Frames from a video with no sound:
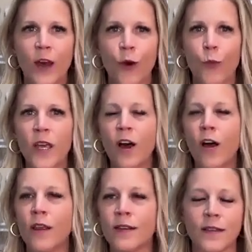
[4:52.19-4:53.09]
that we
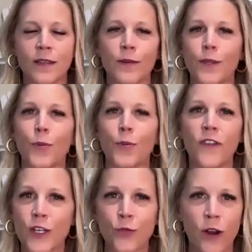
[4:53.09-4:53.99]
call the
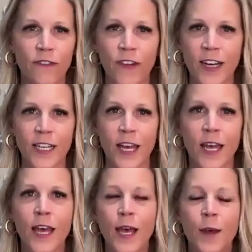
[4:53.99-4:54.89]
perfect trifecta,